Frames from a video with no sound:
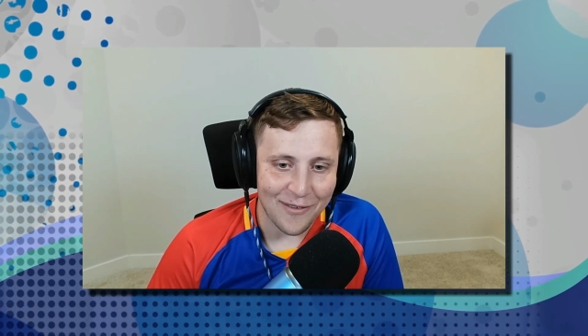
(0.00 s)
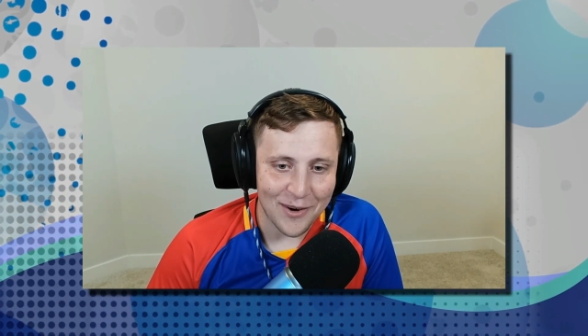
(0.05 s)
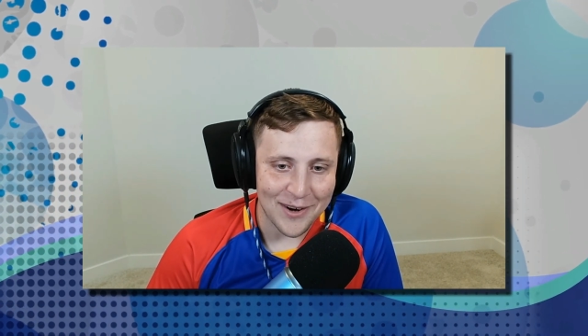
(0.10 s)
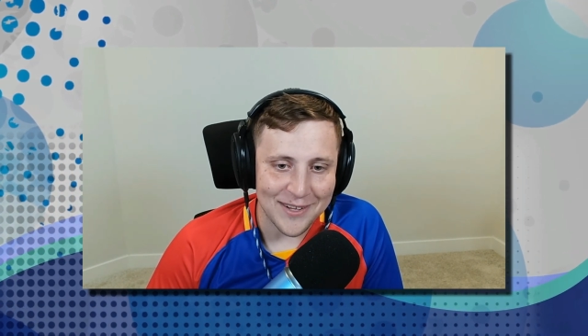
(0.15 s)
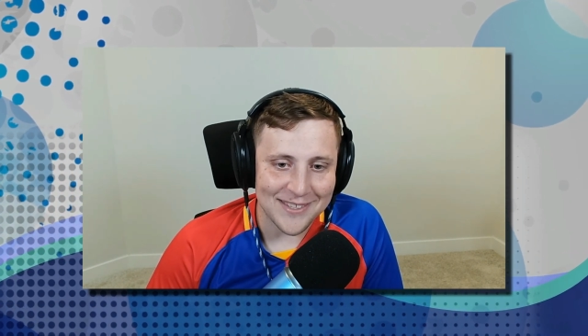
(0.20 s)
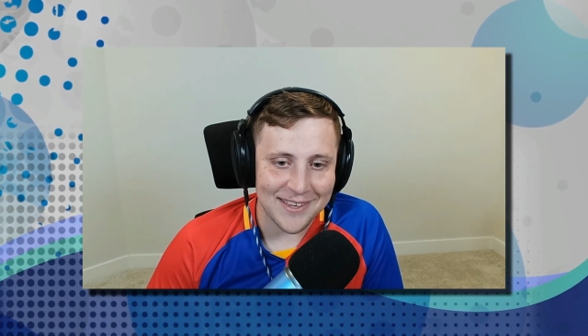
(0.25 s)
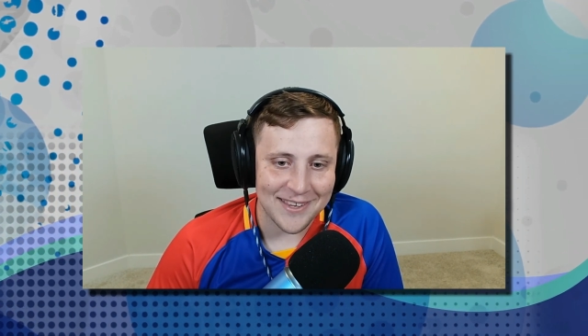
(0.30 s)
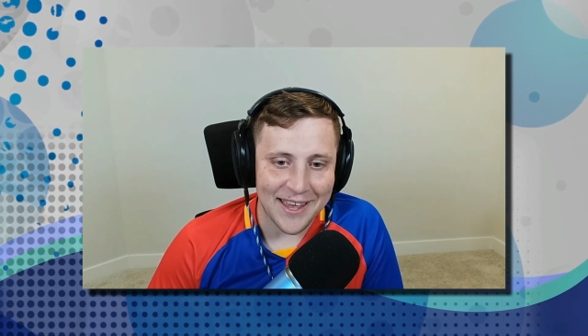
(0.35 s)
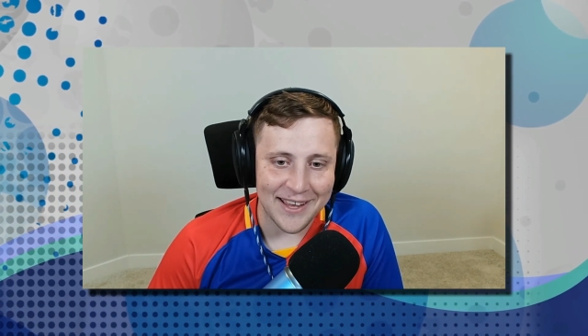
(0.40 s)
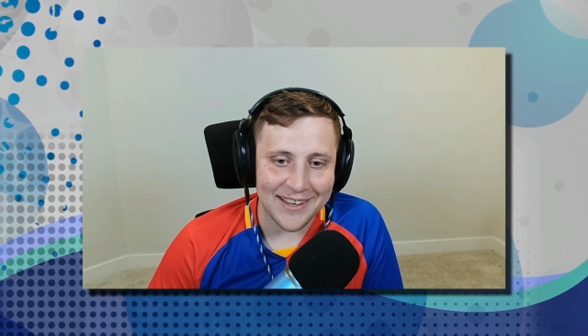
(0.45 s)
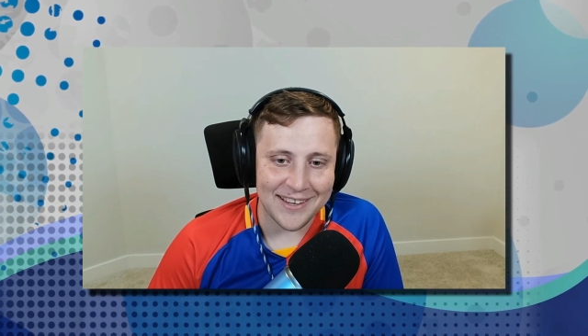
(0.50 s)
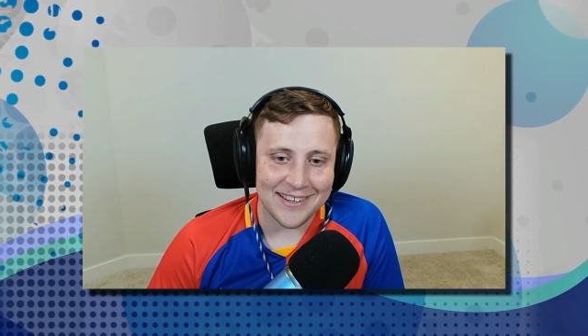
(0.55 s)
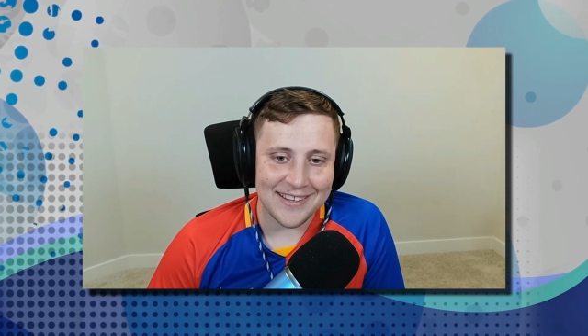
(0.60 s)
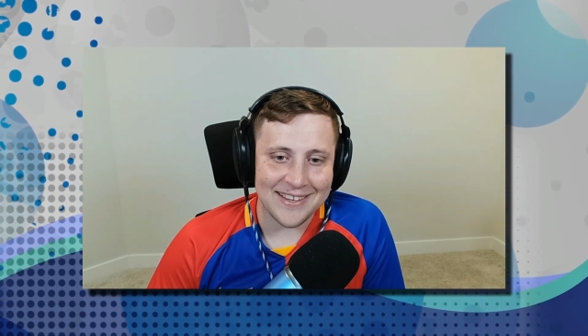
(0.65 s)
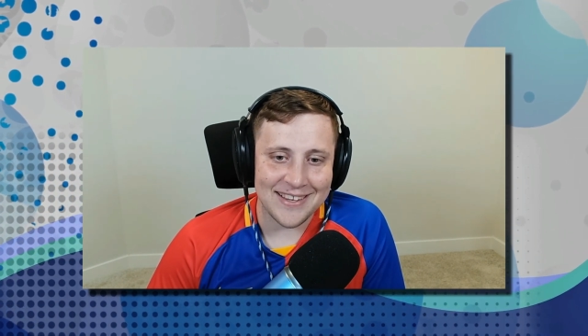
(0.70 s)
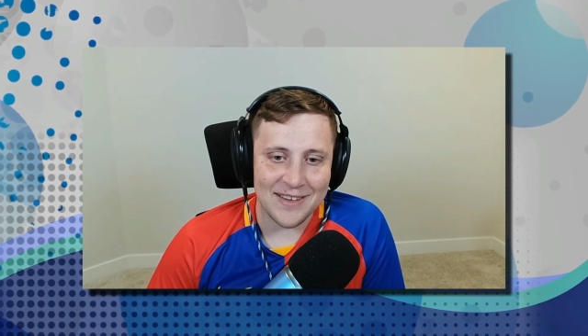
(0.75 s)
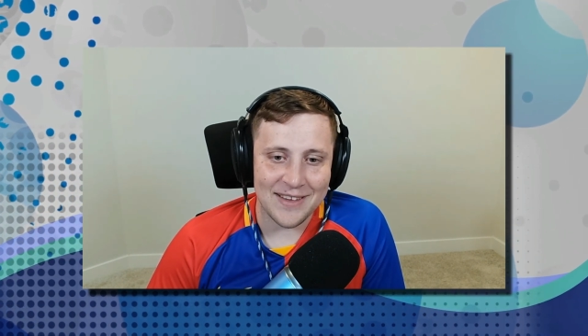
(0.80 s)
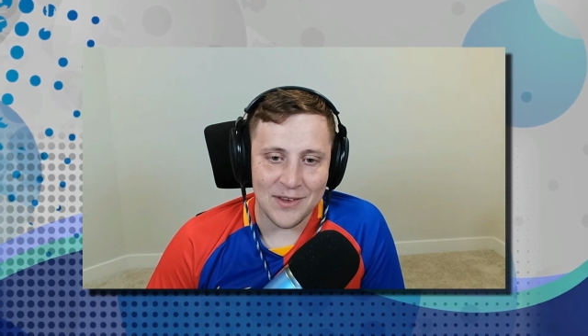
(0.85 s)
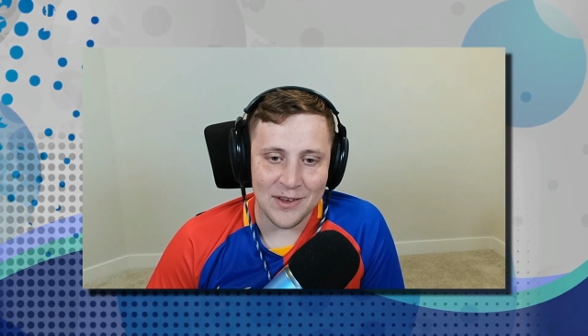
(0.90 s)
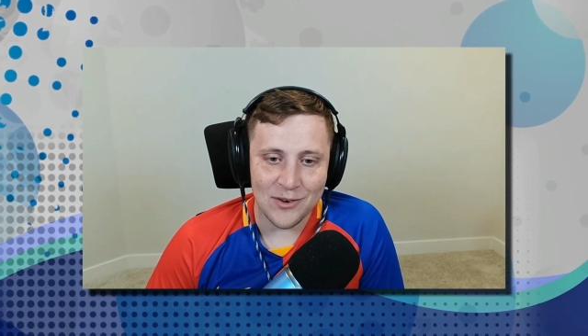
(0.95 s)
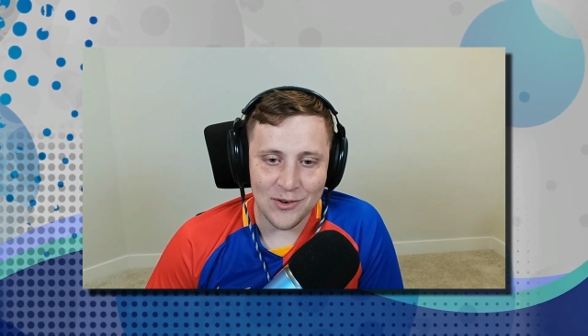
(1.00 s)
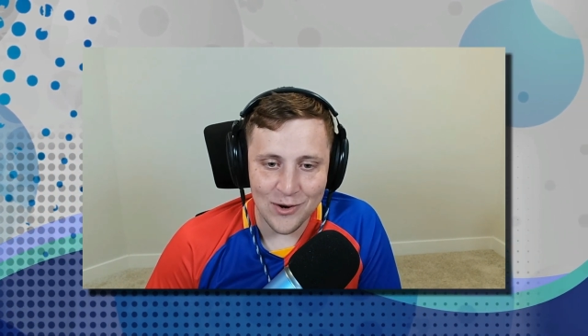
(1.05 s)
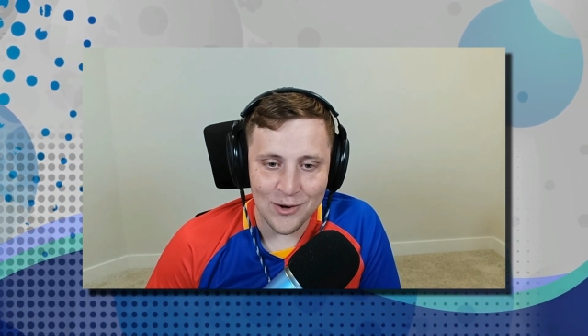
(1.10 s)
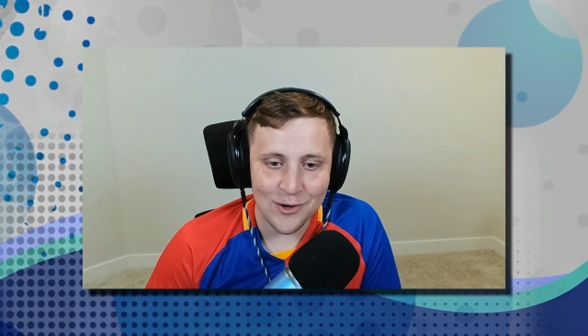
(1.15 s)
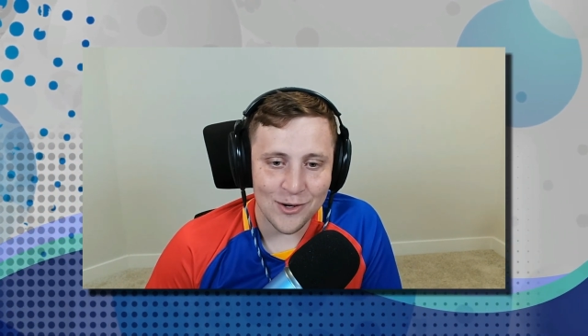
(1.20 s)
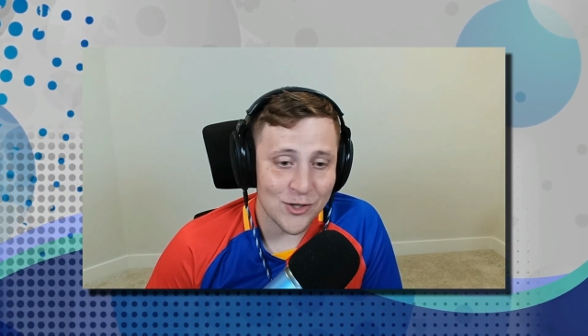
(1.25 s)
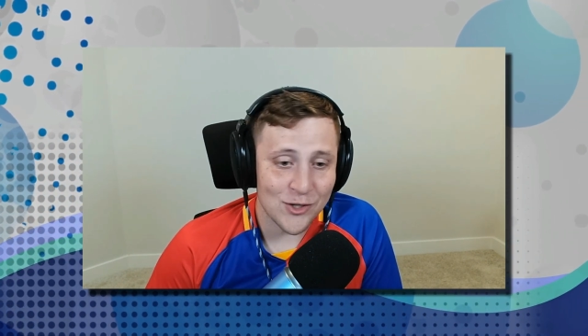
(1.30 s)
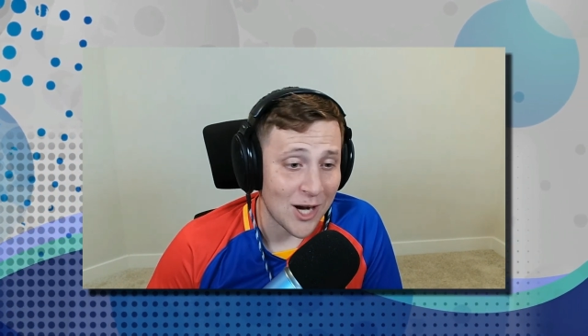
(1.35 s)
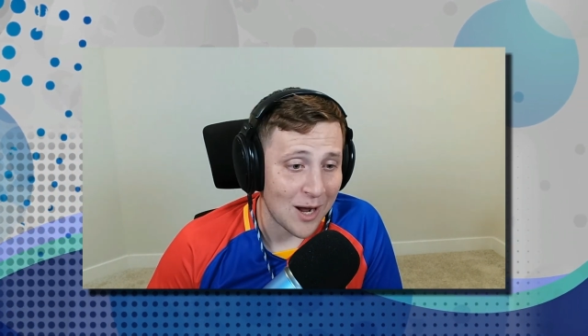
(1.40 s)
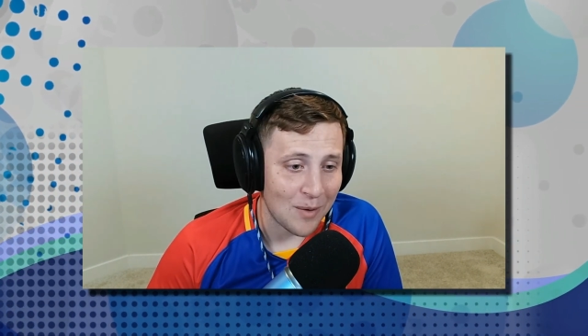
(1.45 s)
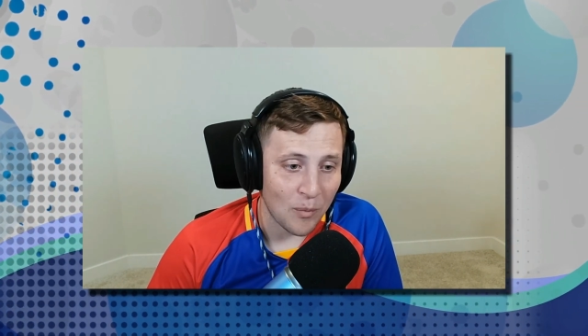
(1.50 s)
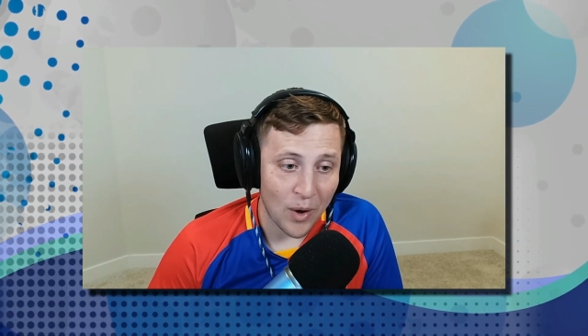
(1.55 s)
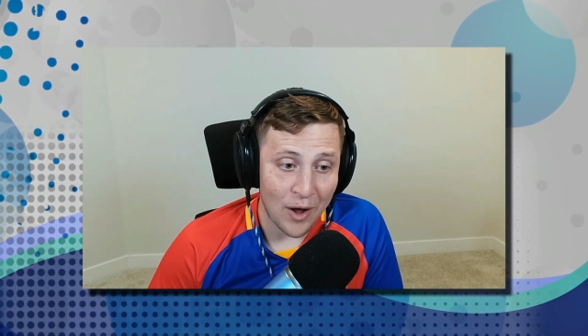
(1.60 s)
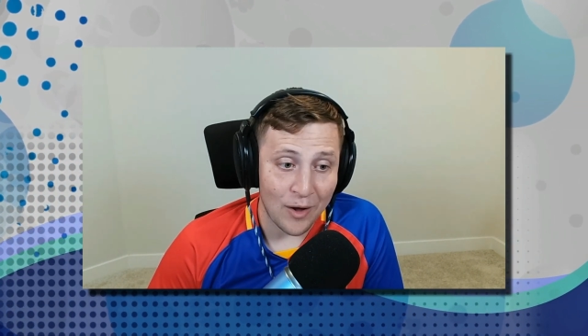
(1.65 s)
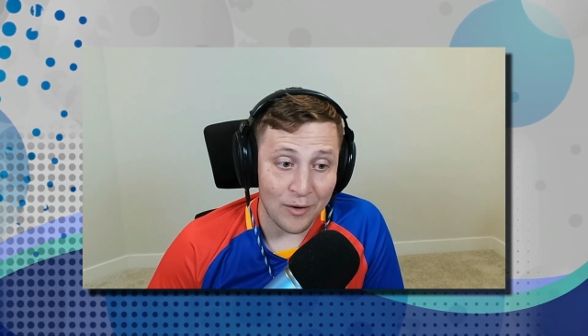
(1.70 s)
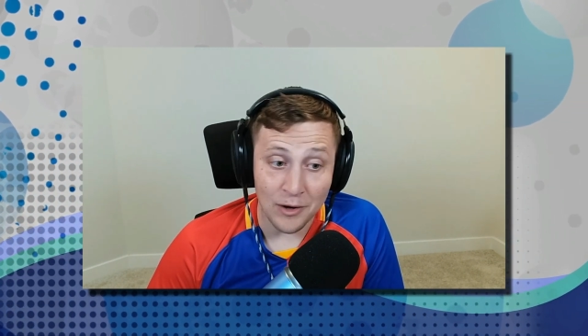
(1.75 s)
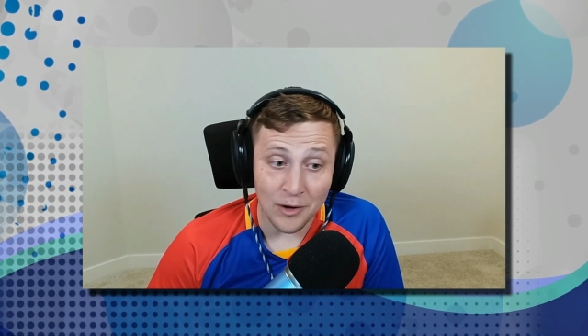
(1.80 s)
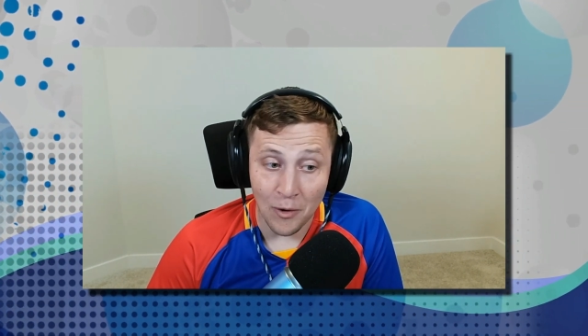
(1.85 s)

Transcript: Where it's like, if you do your job well,